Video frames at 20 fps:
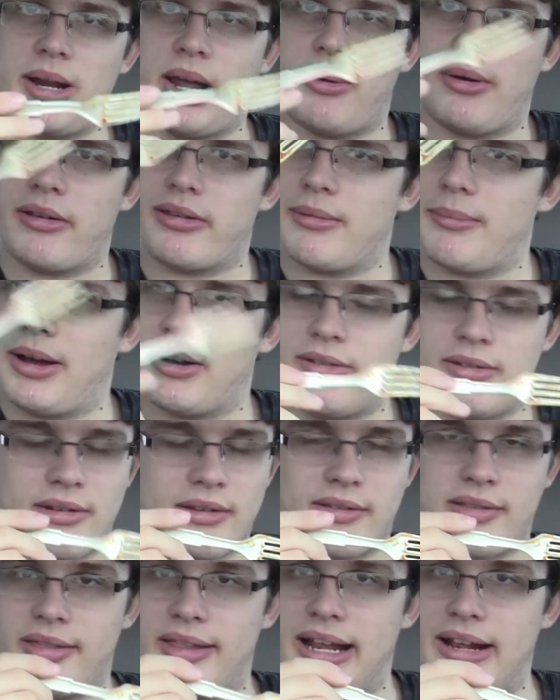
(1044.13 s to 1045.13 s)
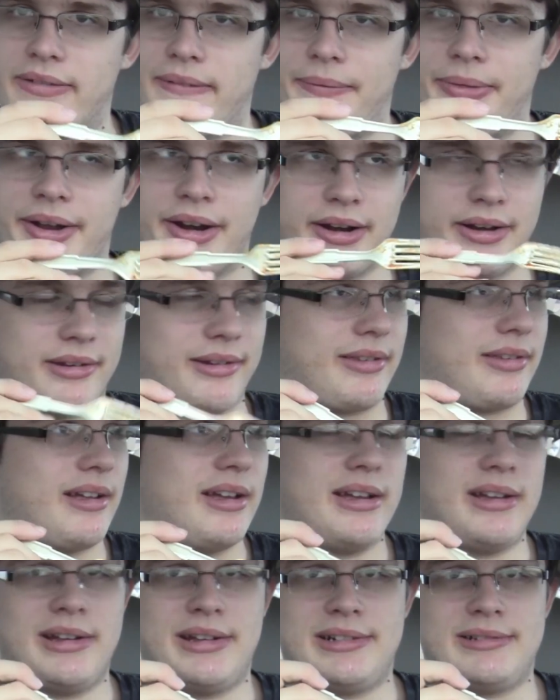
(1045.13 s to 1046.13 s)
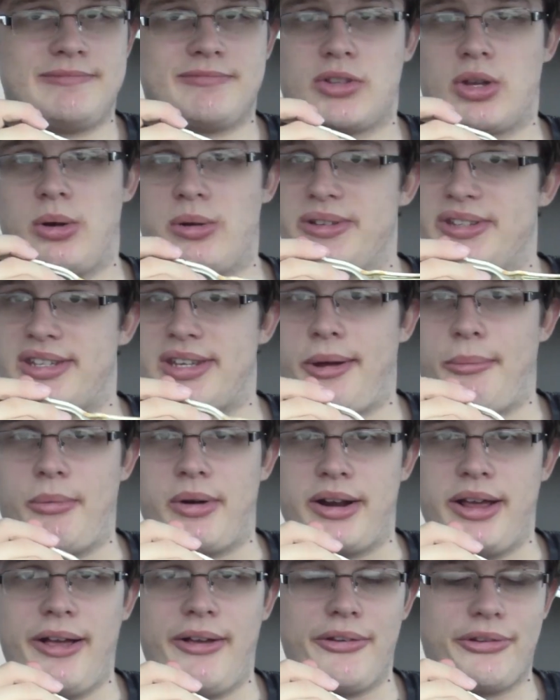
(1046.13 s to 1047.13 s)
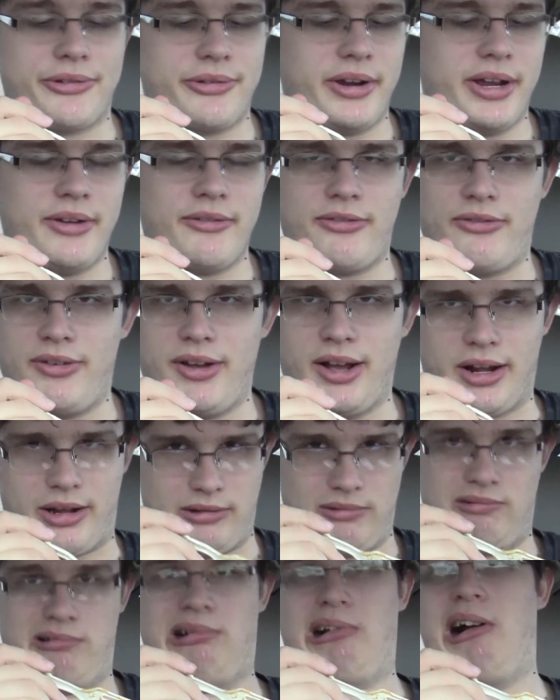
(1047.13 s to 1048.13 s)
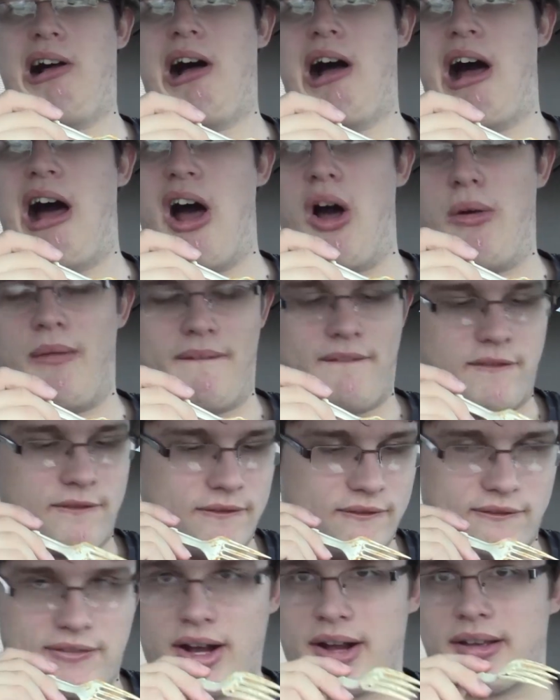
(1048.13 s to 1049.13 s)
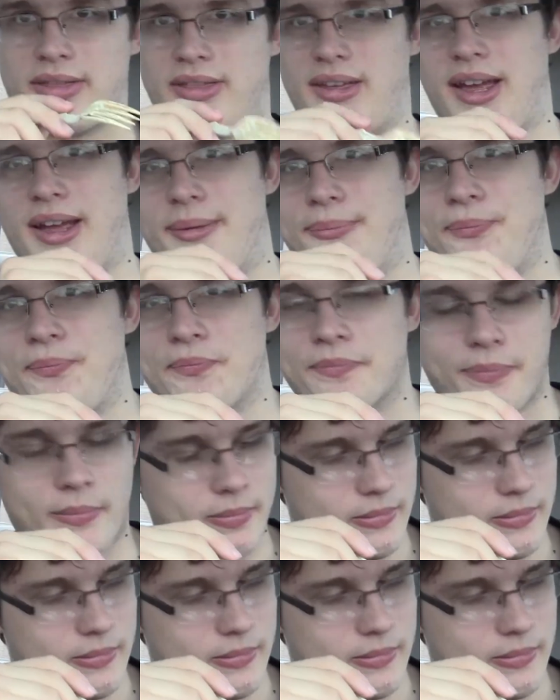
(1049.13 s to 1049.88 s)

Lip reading: And I wasn't about to just leave them there to just go to someone else, right? Fuck them.